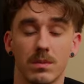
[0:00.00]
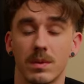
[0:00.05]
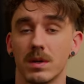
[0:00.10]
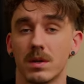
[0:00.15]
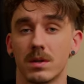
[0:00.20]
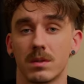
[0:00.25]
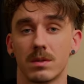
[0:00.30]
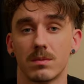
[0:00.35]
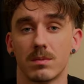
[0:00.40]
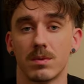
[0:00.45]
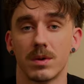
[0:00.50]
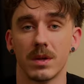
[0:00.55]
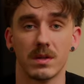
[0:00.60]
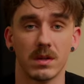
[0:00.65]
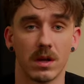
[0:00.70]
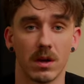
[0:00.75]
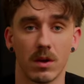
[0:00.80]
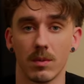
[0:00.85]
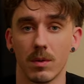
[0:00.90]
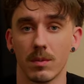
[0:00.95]
been to some pretty
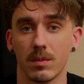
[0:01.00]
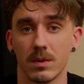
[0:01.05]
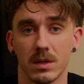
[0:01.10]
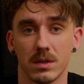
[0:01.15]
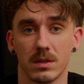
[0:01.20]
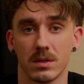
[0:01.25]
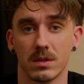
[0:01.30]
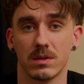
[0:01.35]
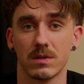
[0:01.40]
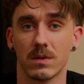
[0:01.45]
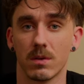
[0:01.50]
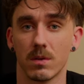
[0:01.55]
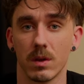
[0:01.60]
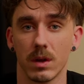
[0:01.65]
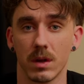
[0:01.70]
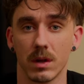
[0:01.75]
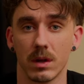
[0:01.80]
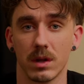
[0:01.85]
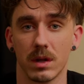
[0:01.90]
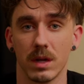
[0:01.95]
terrible places for
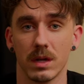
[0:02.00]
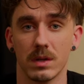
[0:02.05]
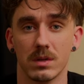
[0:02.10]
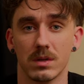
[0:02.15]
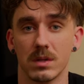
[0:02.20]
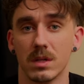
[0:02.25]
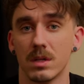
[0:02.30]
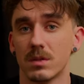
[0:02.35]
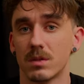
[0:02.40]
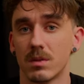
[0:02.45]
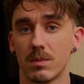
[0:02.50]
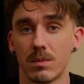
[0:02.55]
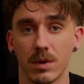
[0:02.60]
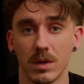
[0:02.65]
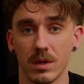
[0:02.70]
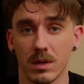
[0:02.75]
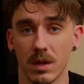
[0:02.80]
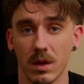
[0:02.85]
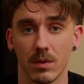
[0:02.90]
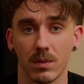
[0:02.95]
work and seen some
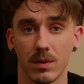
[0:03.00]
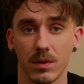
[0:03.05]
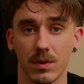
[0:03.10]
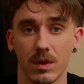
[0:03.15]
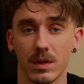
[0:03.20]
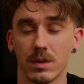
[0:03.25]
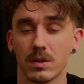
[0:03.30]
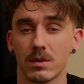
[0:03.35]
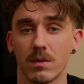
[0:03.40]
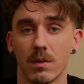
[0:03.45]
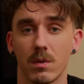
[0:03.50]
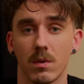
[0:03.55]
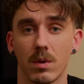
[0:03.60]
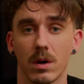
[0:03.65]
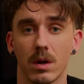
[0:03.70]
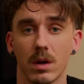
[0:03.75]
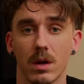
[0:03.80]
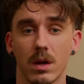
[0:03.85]
pretty terrible things for work.